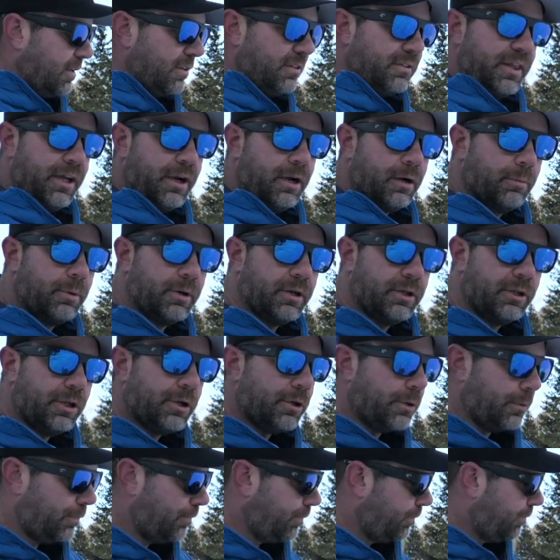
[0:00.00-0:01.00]
it's there but
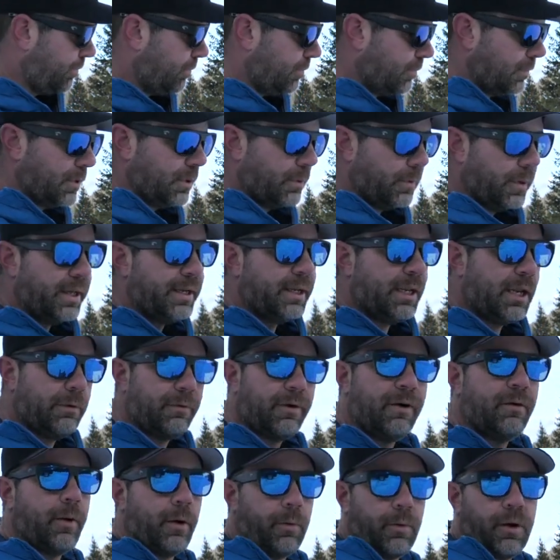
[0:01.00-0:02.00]
you. And
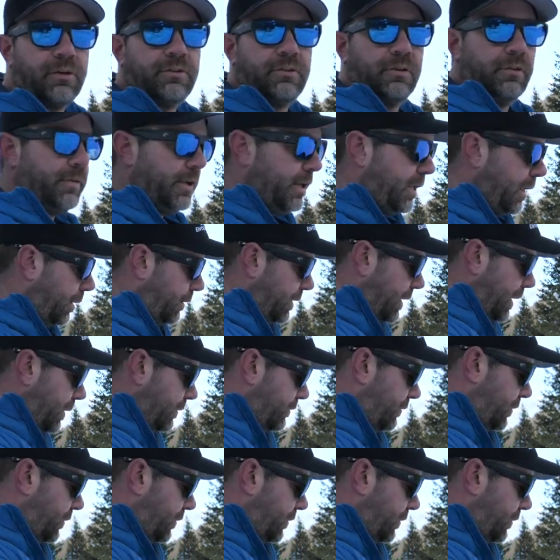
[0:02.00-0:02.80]
everybody watching the video now,